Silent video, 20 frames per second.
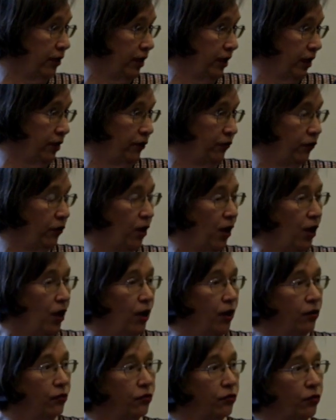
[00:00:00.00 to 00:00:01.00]
kids.
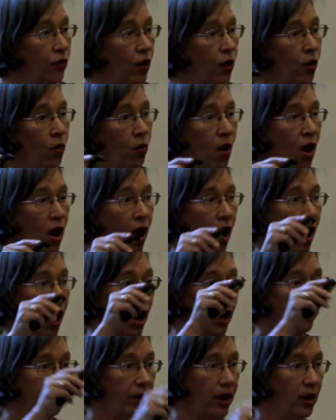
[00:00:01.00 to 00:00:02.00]
So
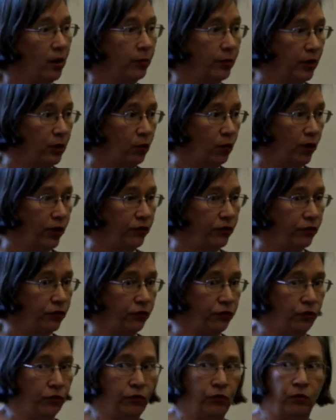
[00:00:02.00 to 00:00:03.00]
I'm helping one
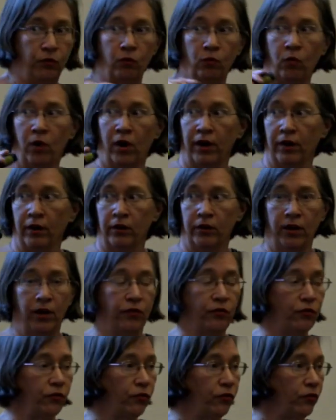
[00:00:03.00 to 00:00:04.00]
student while
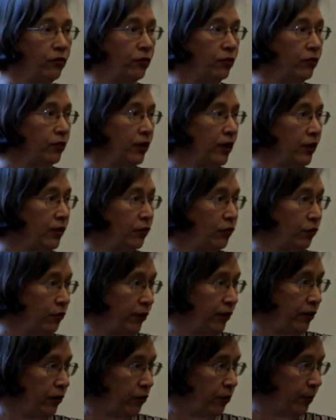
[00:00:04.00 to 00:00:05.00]
another student is
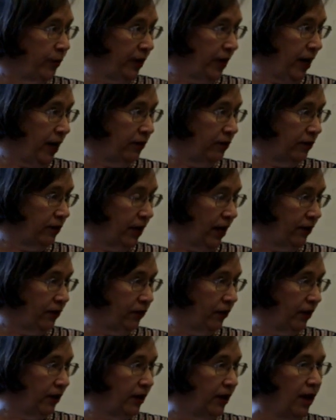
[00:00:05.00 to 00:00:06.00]
doing their piano
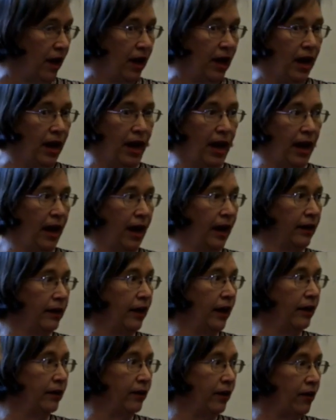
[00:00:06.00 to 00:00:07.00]
lesson and
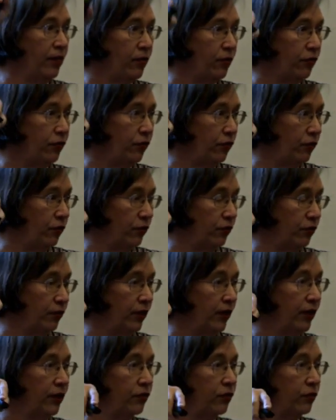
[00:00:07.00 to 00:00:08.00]
another
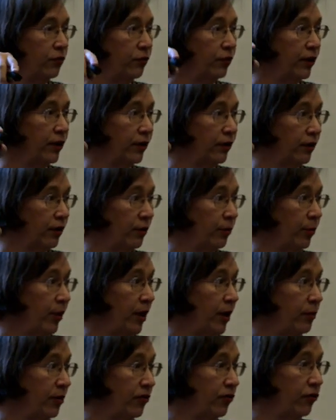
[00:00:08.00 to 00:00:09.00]
student is doing their
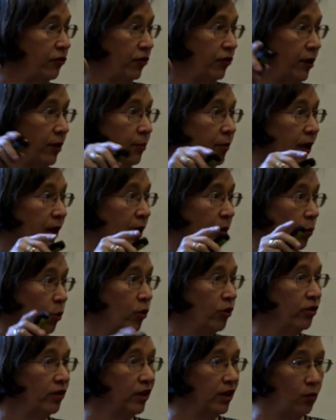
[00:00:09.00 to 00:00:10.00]
penmanship and
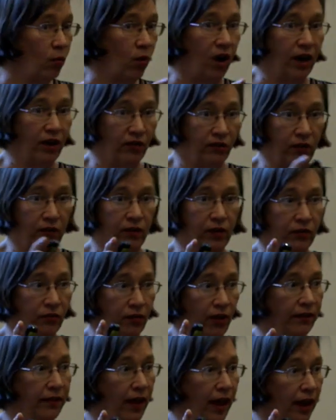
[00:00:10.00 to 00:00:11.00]
wordly wise and things
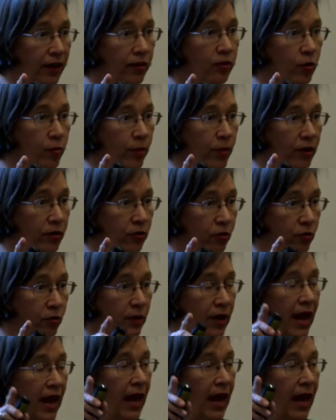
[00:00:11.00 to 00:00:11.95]
like that in their bedroom.